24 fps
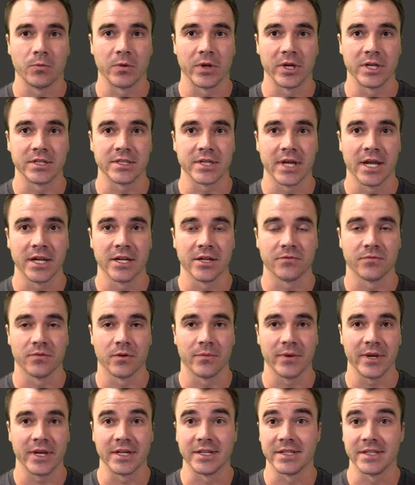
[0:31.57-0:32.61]
we intended
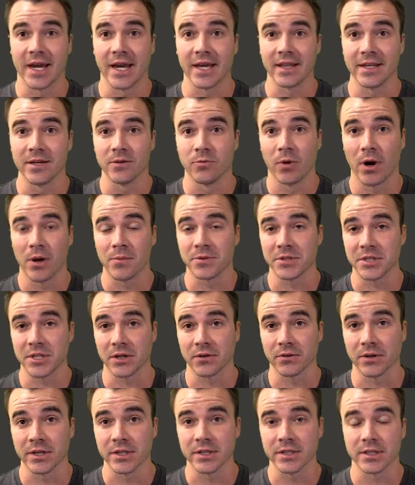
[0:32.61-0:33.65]
for be a daily web
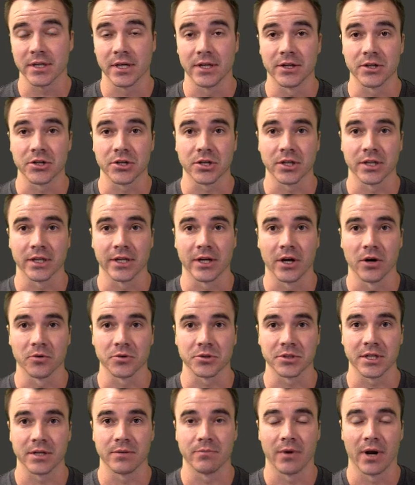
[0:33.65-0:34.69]
series, initially
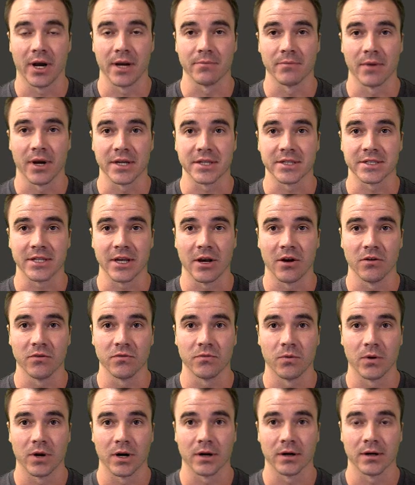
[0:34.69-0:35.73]
hosted by
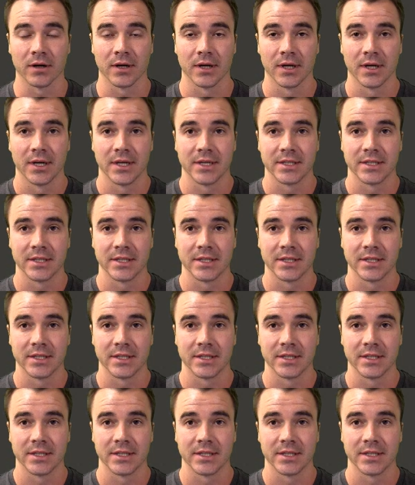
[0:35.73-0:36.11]
myself, where